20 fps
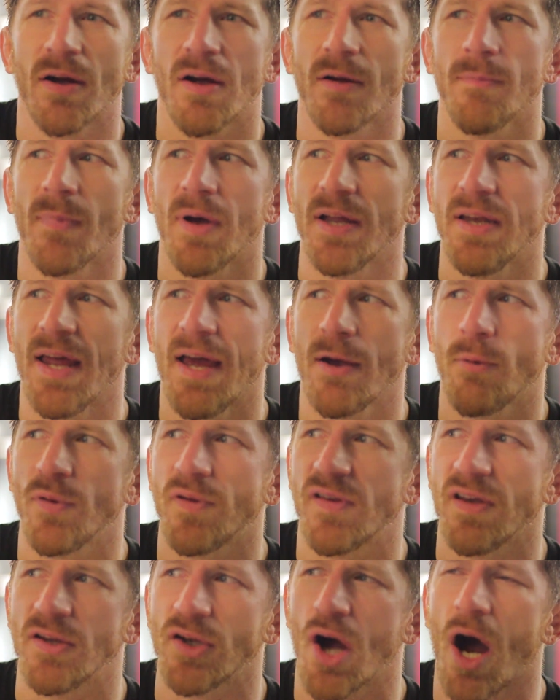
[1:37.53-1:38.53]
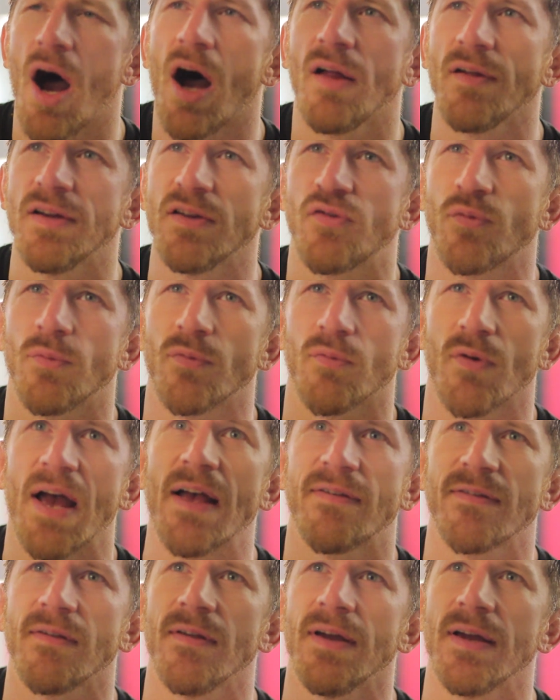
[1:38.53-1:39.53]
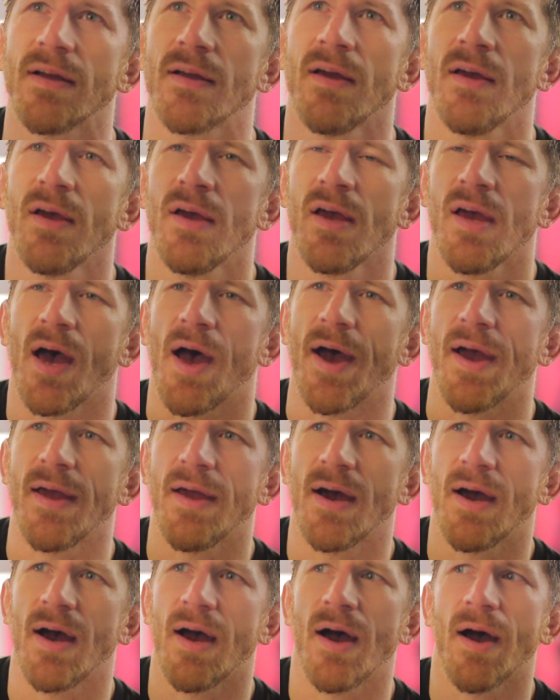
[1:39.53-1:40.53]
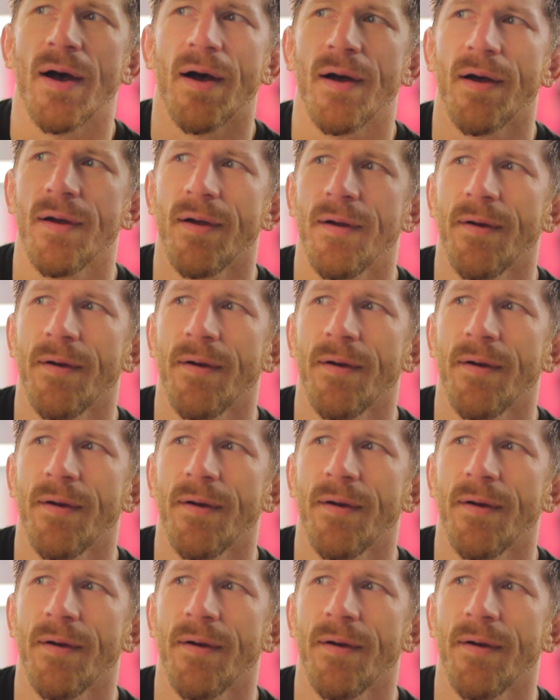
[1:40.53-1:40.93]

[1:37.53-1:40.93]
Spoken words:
hurt my neck was in college wrestling. I